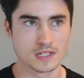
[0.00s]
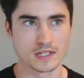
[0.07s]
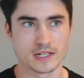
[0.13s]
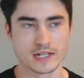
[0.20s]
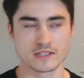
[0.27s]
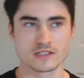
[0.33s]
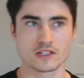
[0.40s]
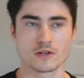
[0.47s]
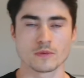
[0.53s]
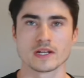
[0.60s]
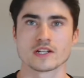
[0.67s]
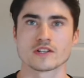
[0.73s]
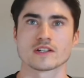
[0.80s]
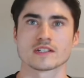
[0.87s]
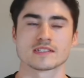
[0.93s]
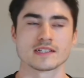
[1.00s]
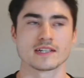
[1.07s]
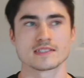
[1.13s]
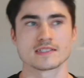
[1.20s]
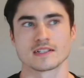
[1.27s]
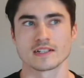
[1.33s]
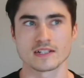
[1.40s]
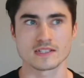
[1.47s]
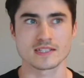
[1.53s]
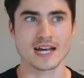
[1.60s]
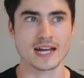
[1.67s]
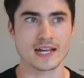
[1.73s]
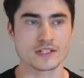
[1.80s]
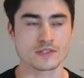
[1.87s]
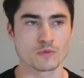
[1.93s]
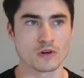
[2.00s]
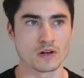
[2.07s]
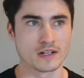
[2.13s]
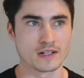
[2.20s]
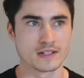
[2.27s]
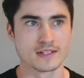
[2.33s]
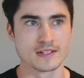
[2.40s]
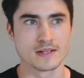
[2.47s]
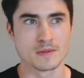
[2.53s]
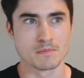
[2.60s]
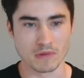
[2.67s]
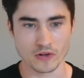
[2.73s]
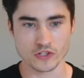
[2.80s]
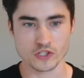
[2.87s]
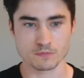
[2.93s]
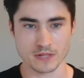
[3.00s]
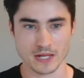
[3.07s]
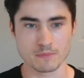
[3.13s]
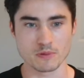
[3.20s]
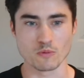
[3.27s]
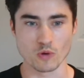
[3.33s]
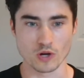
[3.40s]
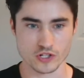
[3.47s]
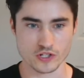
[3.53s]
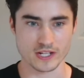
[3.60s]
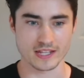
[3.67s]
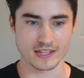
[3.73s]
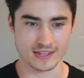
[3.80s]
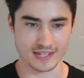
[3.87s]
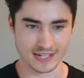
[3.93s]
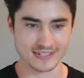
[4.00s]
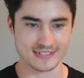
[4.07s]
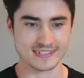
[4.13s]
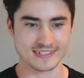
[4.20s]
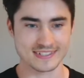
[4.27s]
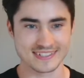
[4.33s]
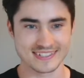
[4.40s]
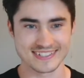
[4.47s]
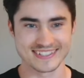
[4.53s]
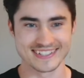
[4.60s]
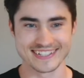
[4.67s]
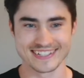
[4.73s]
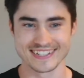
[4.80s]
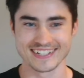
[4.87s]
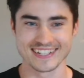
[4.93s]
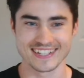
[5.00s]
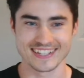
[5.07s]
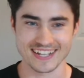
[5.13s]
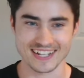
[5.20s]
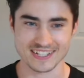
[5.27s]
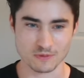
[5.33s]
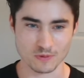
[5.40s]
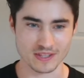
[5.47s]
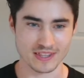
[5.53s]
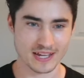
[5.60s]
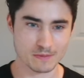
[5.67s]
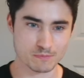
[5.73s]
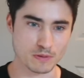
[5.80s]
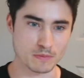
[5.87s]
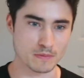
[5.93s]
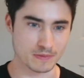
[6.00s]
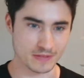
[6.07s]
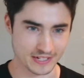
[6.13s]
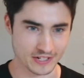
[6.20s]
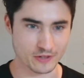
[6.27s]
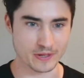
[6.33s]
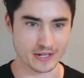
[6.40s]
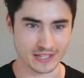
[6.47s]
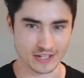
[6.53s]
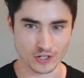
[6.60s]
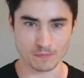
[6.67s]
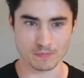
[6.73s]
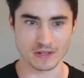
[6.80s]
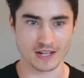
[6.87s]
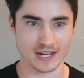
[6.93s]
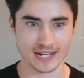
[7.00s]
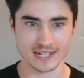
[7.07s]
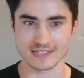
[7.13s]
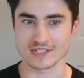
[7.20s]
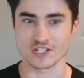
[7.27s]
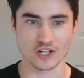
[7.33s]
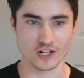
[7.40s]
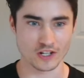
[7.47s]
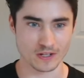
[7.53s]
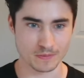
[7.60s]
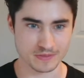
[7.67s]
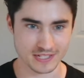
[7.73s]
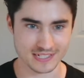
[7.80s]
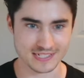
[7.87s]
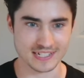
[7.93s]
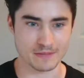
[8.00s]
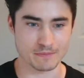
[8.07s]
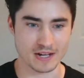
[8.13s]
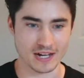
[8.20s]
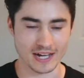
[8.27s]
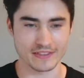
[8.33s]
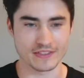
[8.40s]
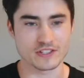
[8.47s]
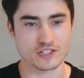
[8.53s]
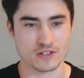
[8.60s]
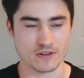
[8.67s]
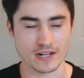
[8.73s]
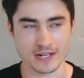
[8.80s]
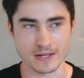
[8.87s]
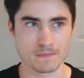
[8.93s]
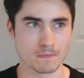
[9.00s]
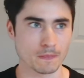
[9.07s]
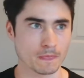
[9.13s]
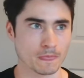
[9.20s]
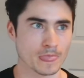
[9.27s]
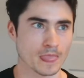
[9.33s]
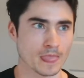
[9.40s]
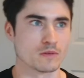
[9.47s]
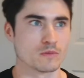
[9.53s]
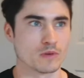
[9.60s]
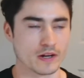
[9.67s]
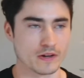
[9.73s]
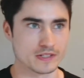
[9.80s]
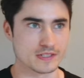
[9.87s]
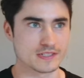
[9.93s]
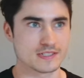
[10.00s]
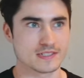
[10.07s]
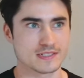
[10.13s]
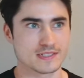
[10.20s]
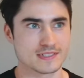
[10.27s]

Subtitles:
It's so interesting, isn't it? Because that is what most people watching this, that's what they're probably doing. They're applying to jobs, they're sitting behind the screen. Whereas,